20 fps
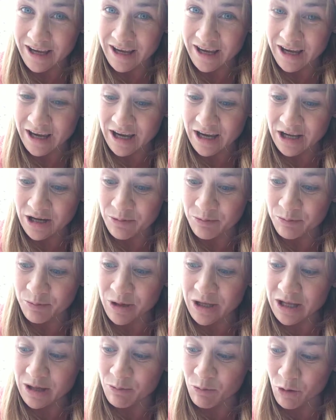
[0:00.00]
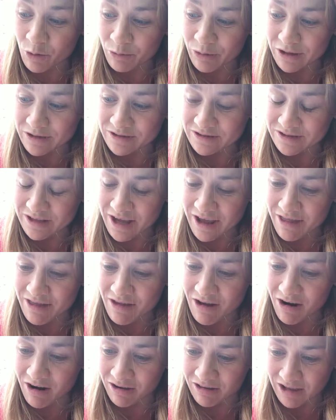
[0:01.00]
and be more present
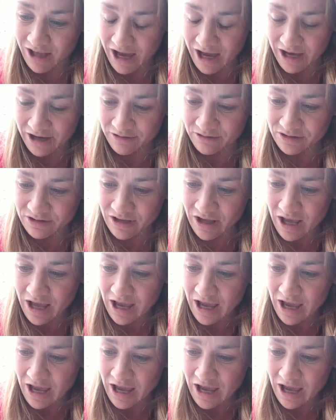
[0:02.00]
in our lives.